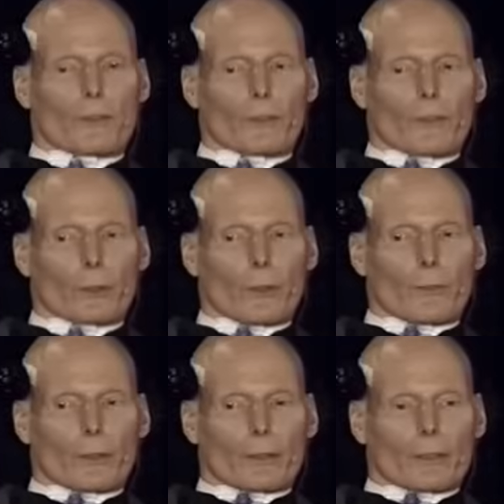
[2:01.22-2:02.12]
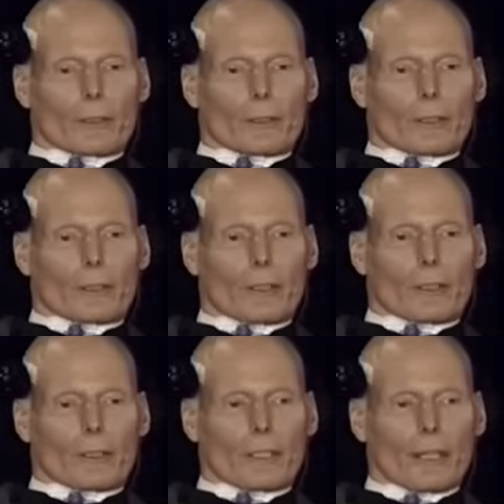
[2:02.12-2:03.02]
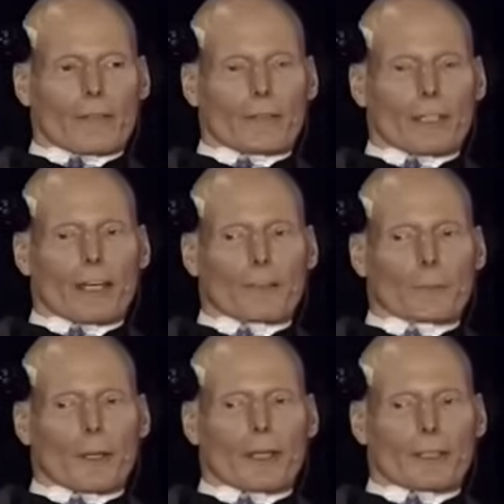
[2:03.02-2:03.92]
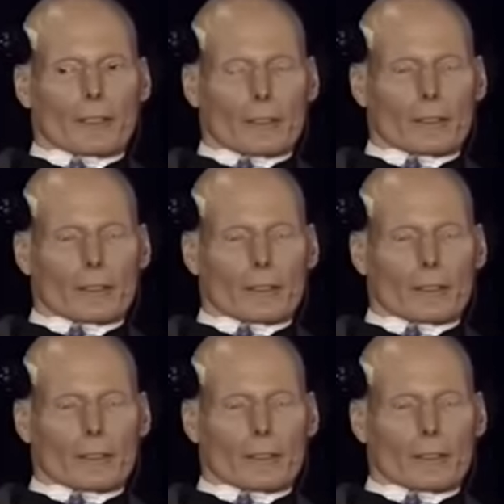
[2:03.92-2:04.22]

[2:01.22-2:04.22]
of equipment called an FES bike.